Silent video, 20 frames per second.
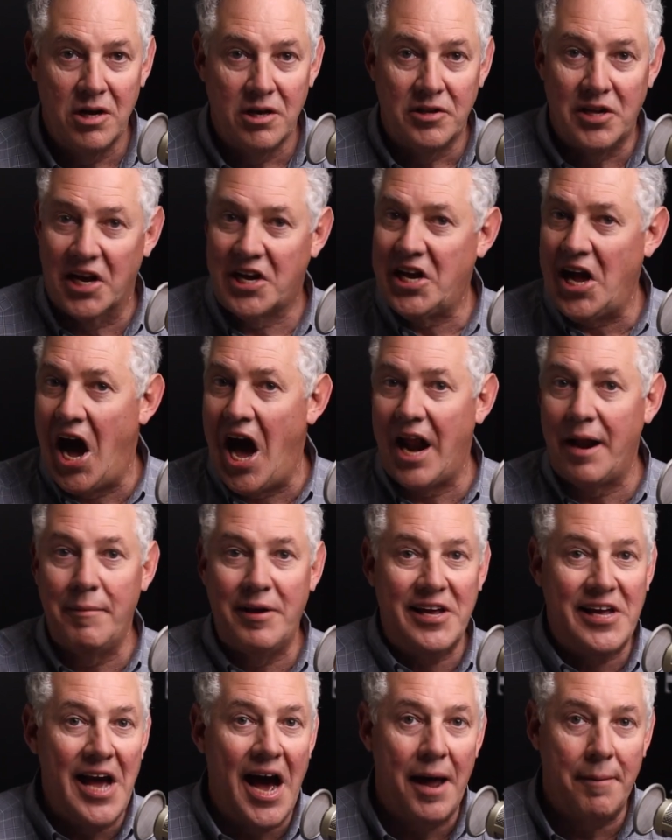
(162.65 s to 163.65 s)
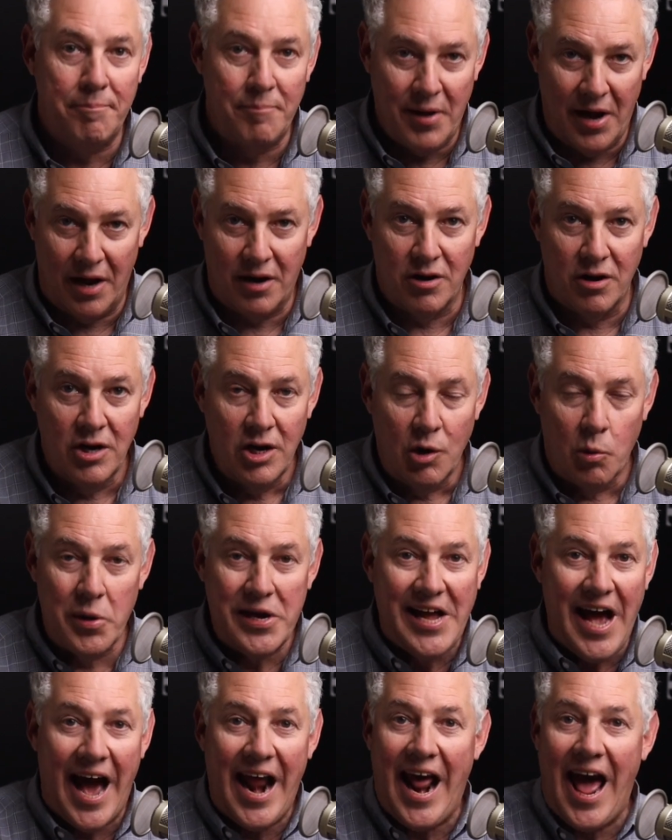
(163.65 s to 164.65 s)
The economy got better. We
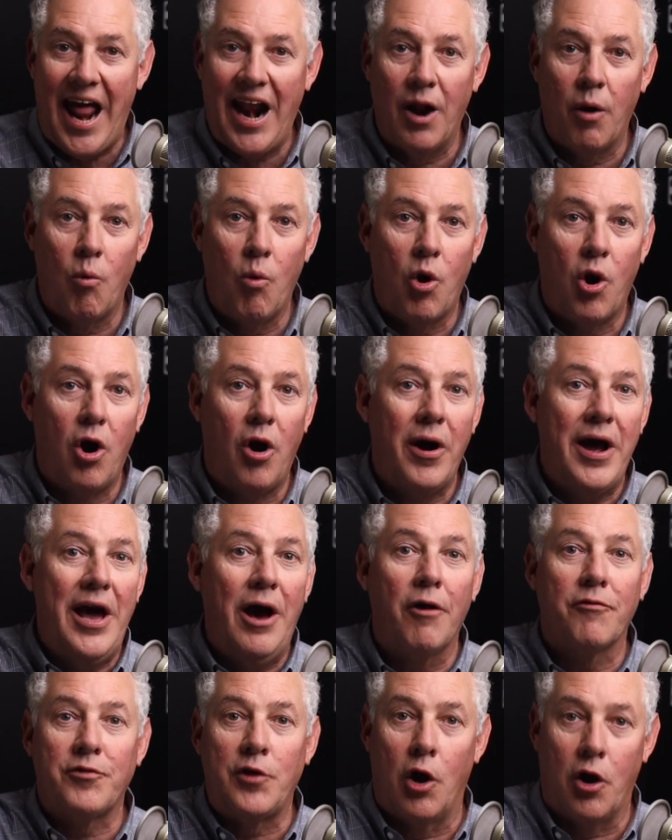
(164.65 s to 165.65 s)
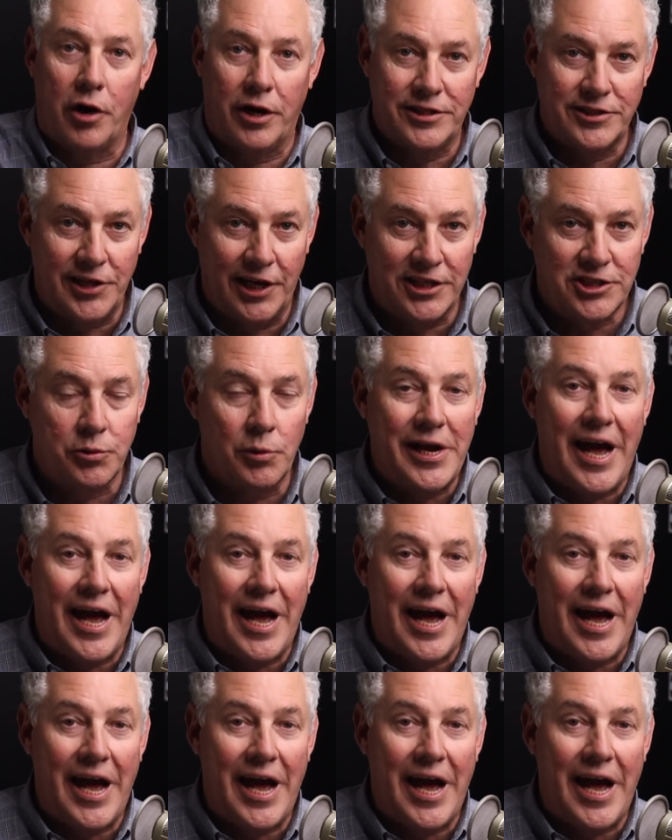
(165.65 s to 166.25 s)
got out of the World Health Organization.